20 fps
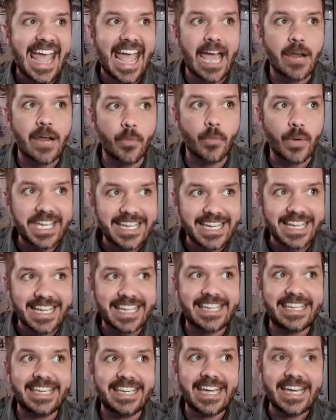And we can
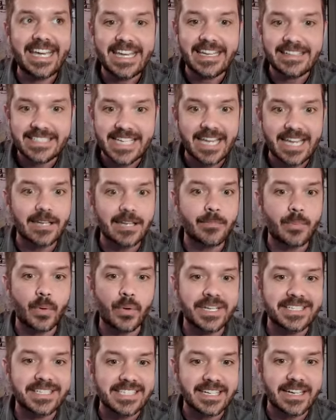get data
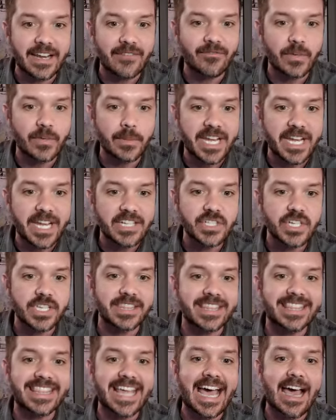points and
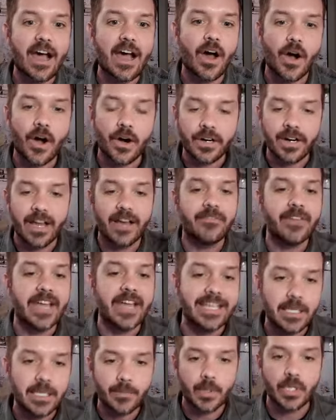information that aren't
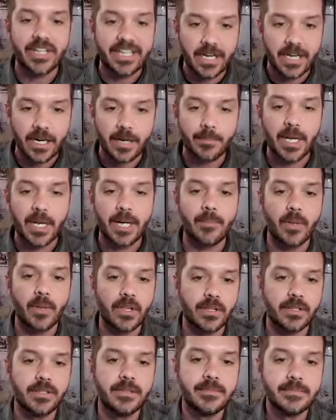available in our
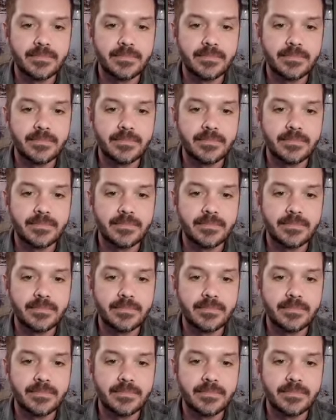bubble.